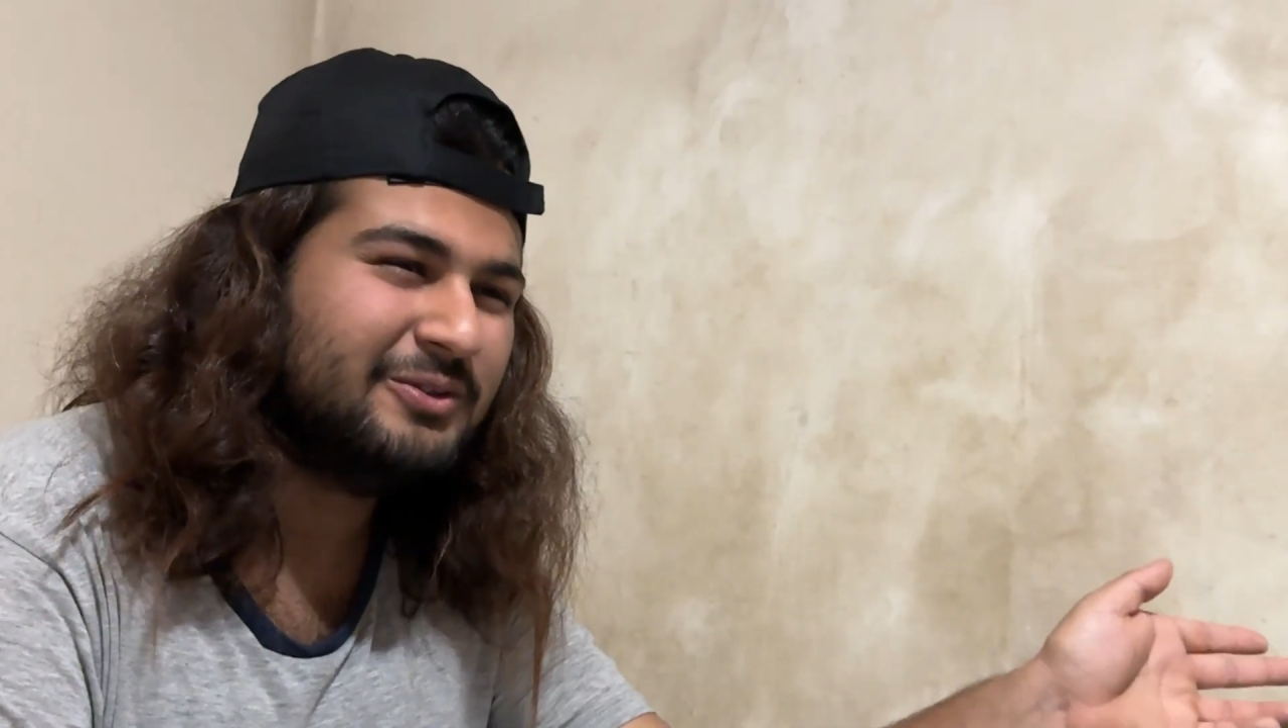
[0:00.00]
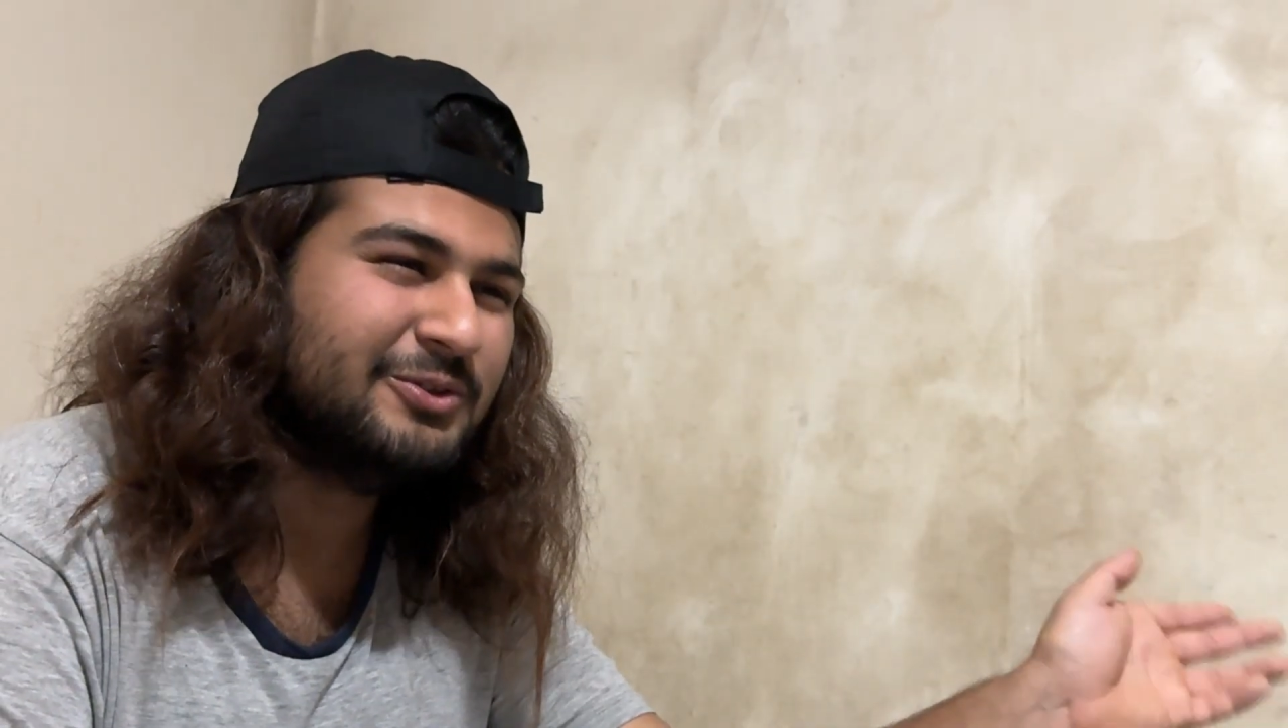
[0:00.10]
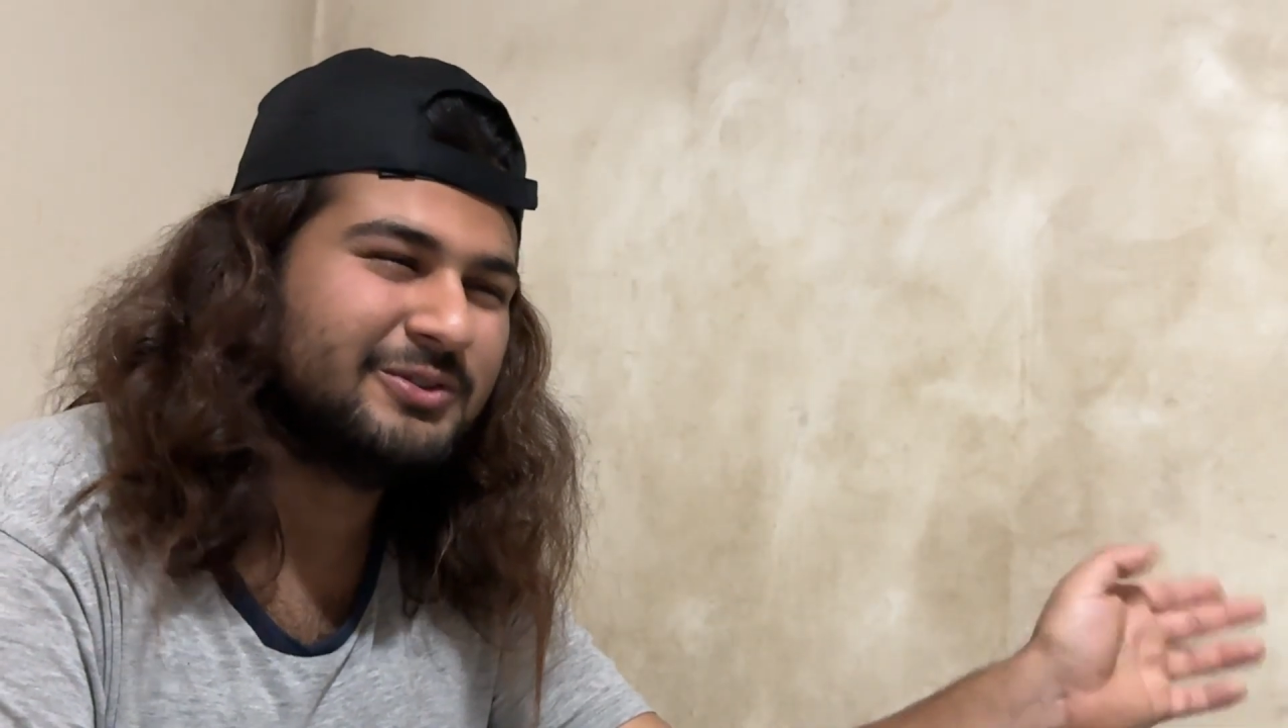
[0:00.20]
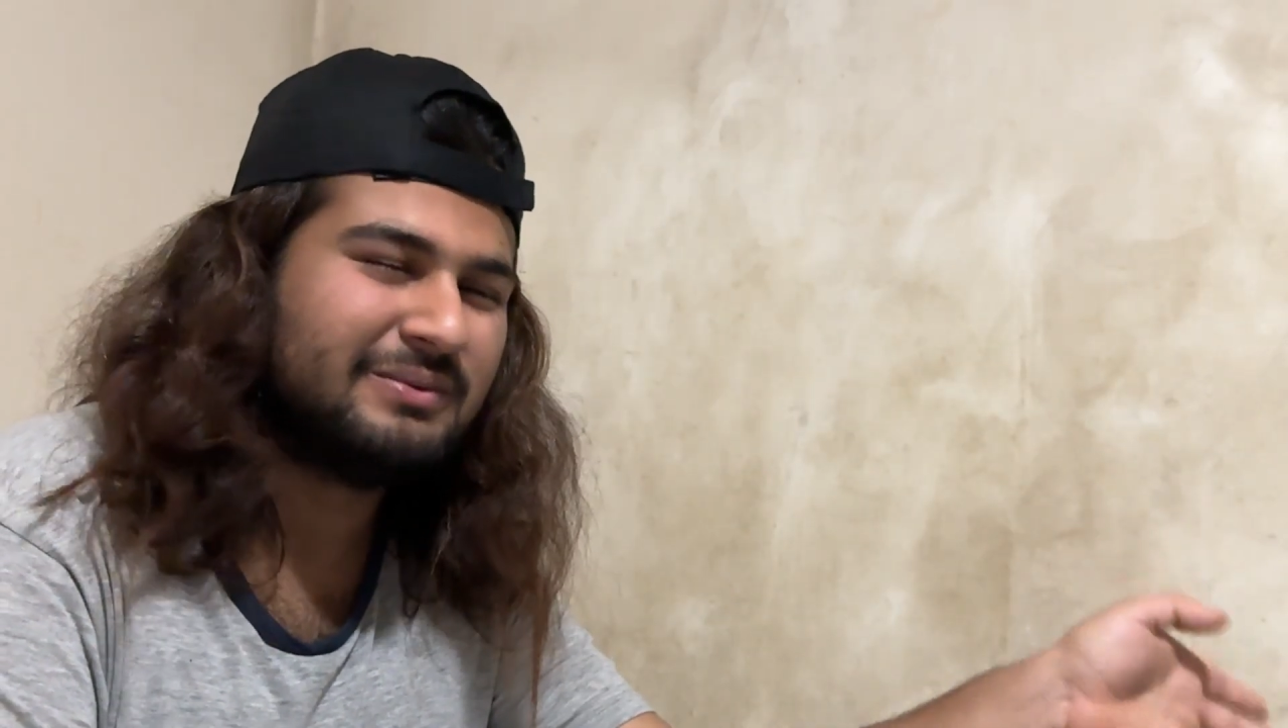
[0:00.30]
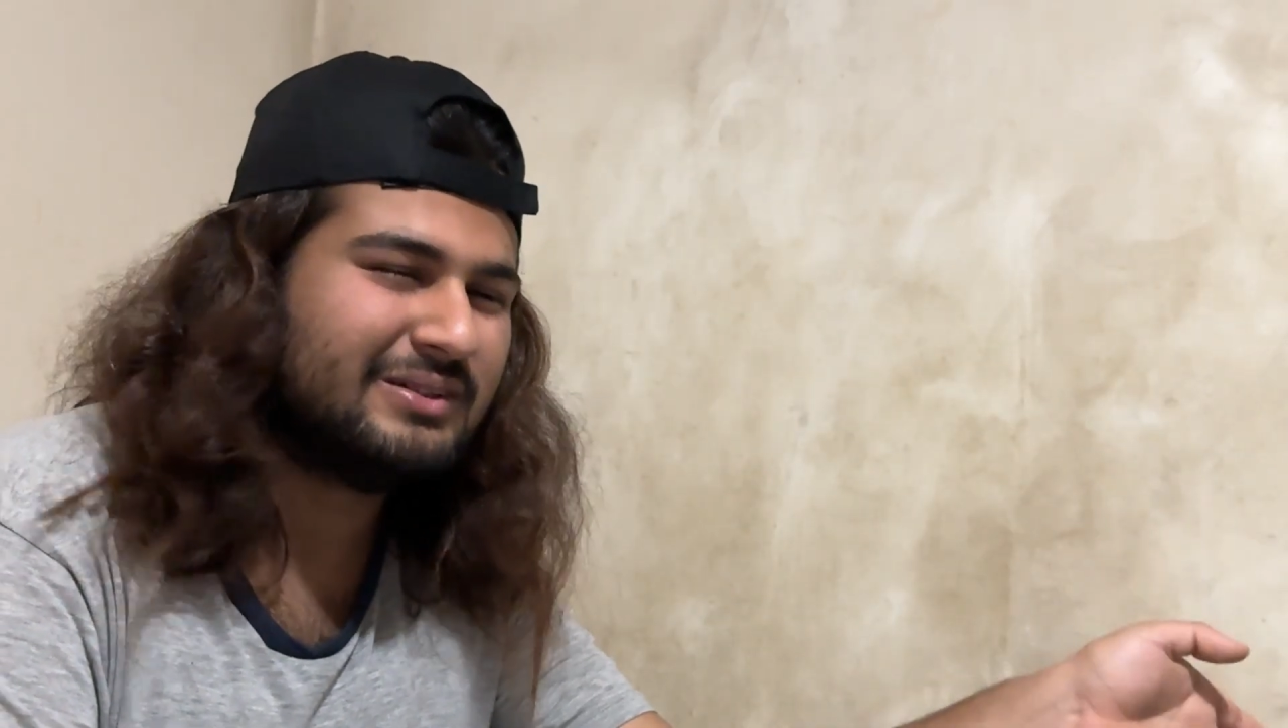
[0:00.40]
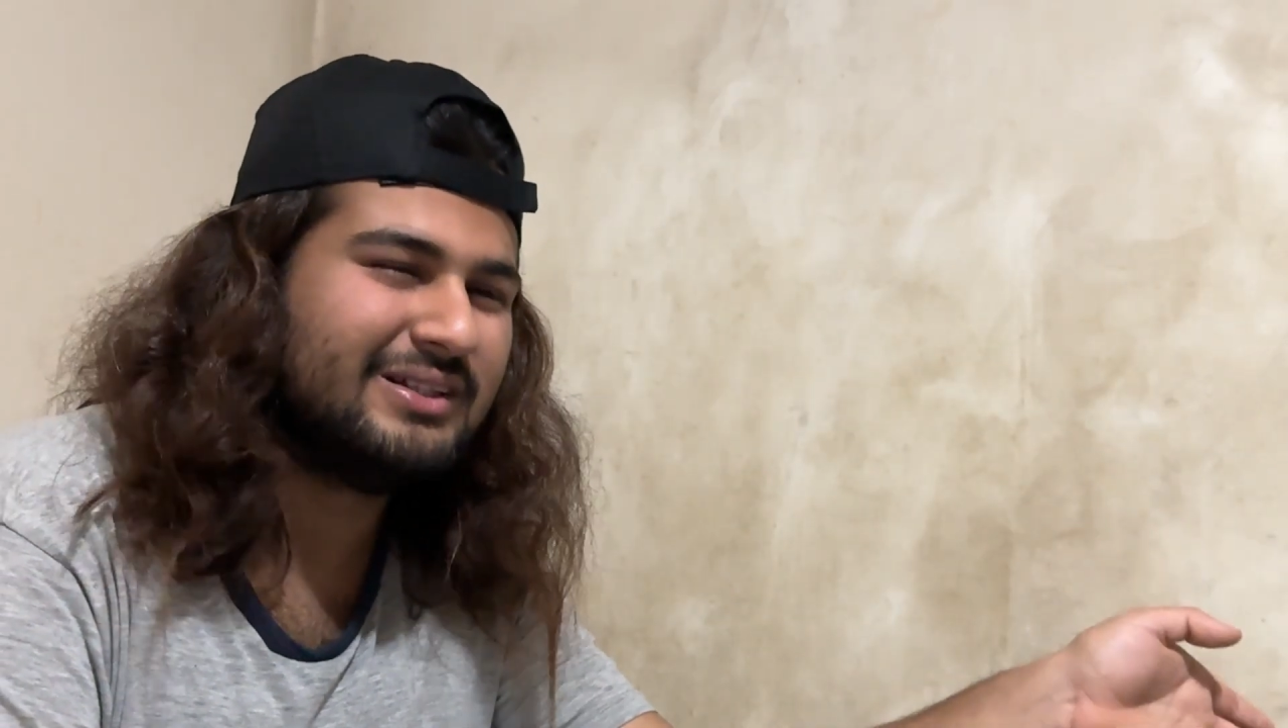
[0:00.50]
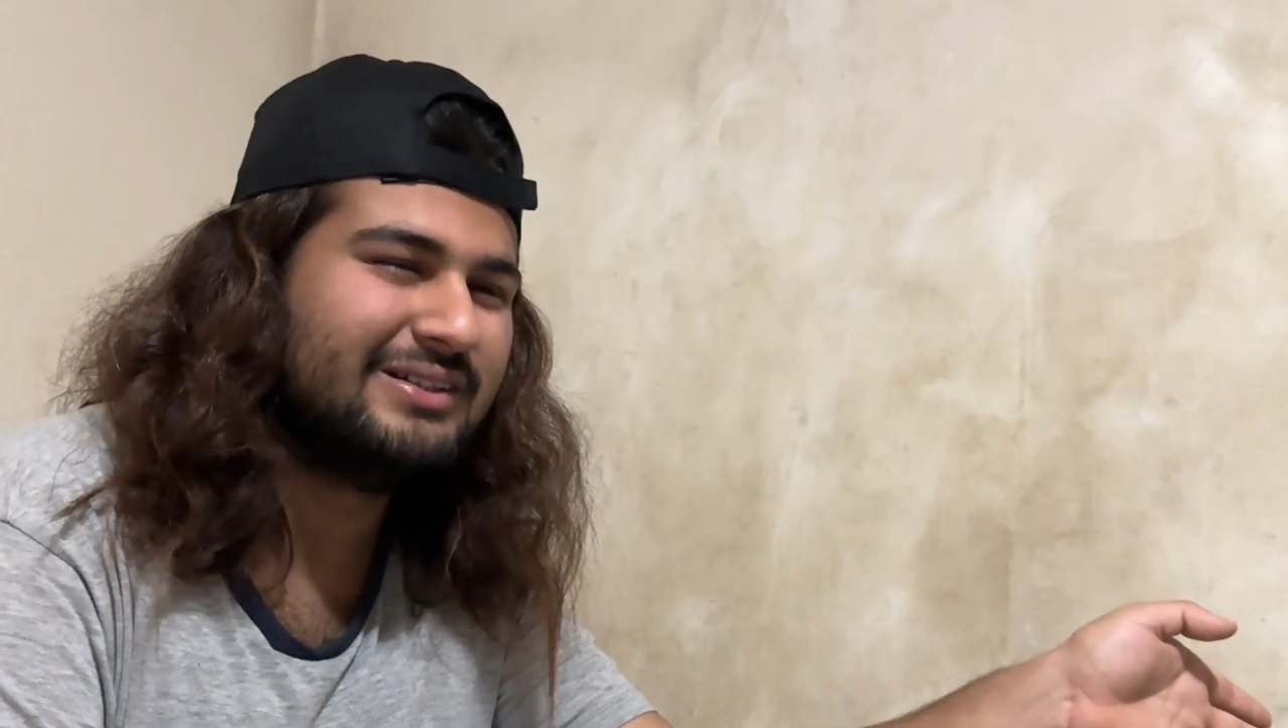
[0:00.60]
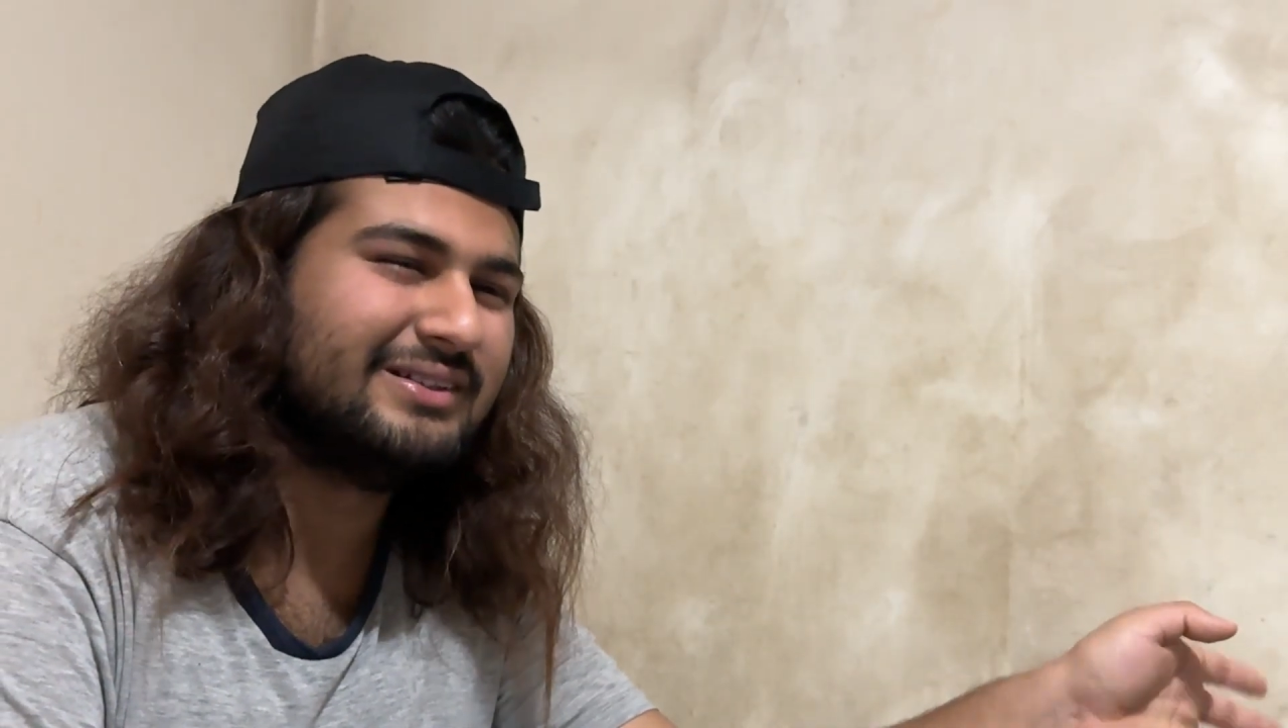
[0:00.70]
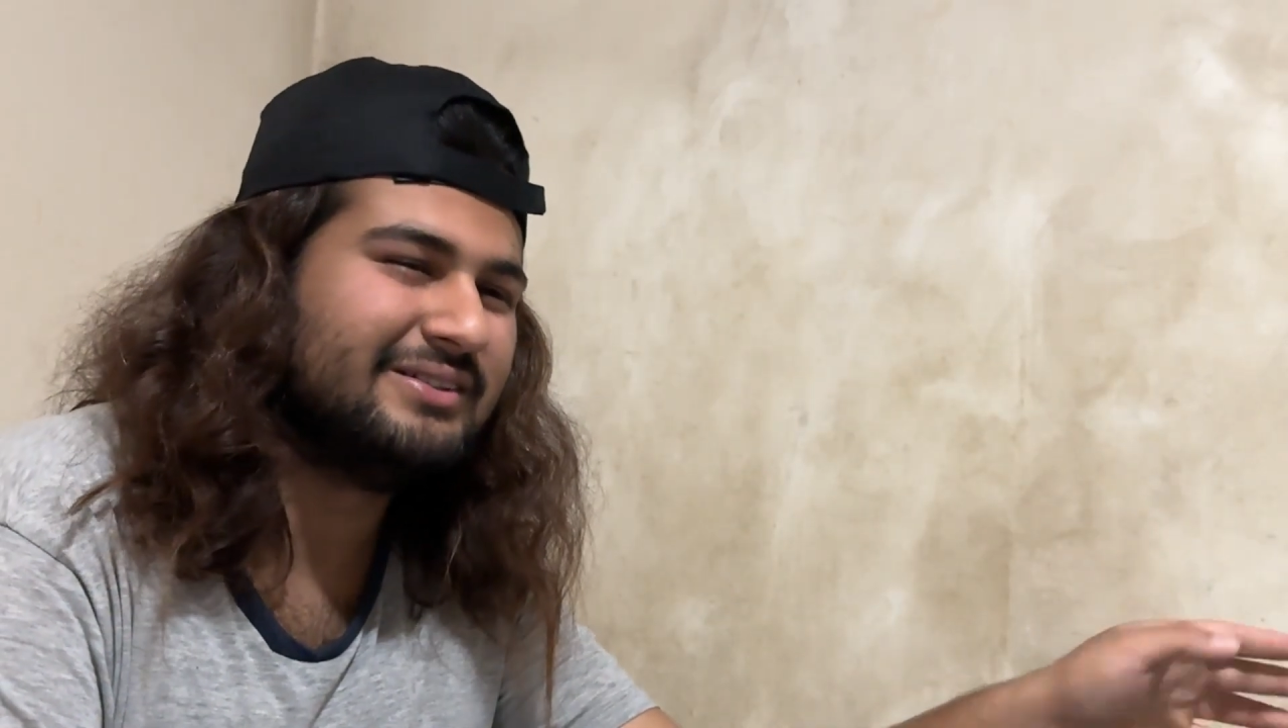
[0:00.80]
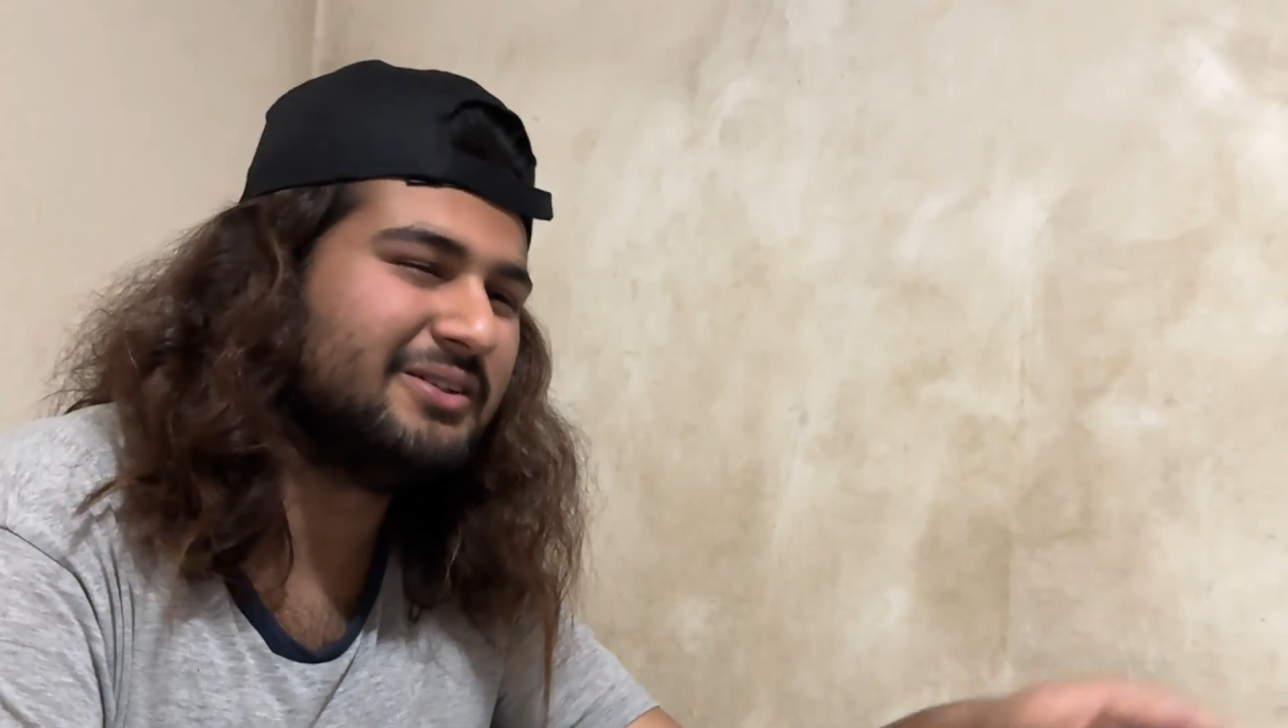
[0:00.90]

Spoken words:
do something like this.